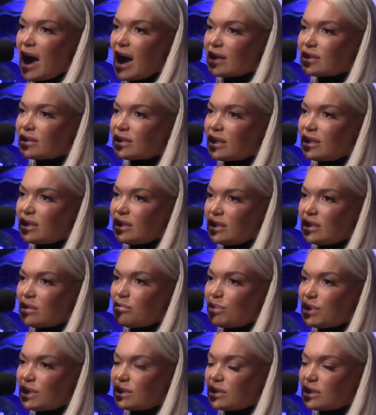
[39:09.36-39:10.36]
asset in
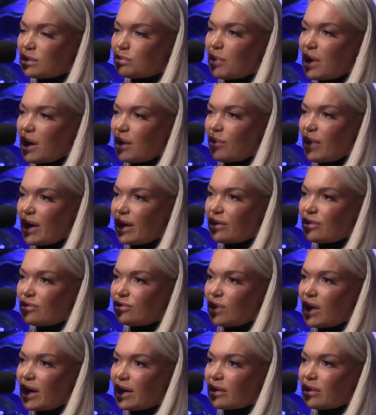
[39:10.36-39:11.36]
the business by way
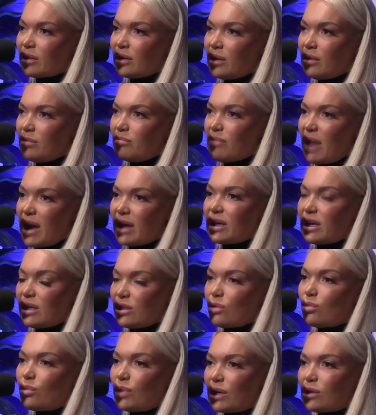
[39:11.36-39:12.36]
of like
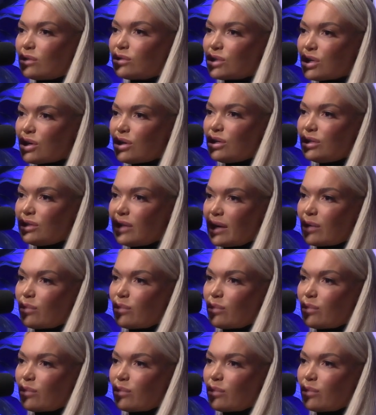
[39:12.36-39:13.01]
making the wheel turn.